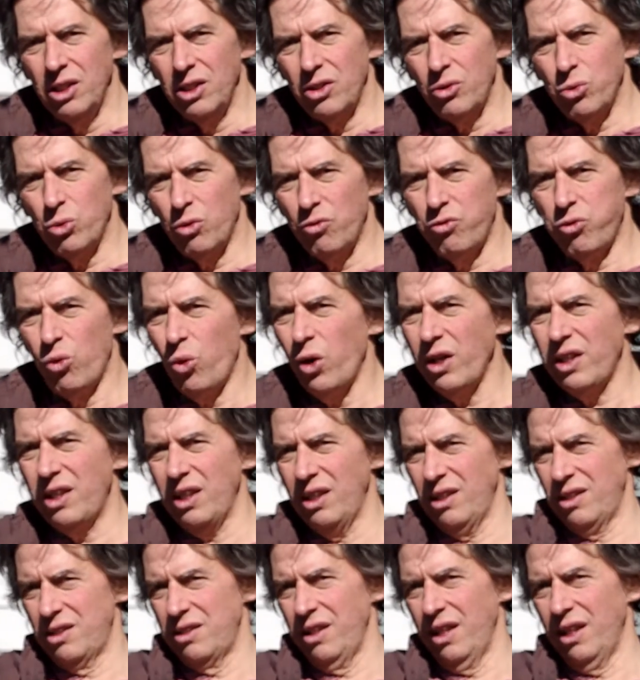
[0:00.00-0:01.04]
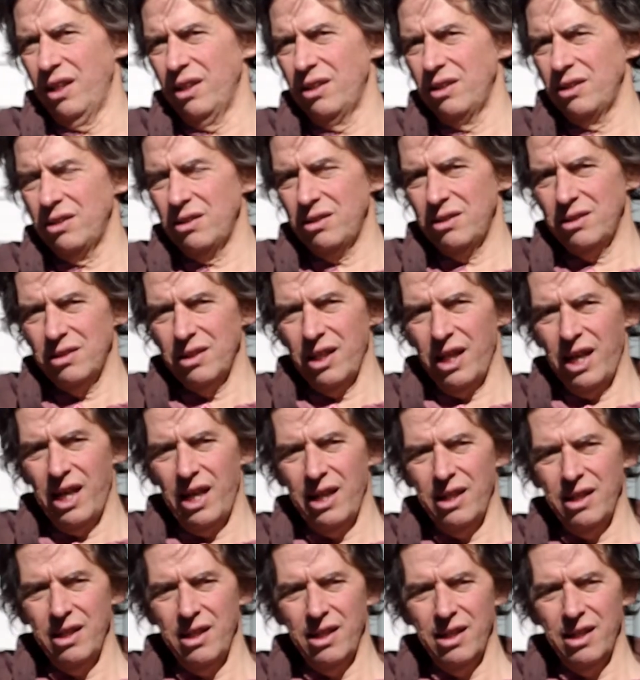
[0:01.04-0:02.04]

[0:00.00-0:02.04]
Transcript: to avoid these things. And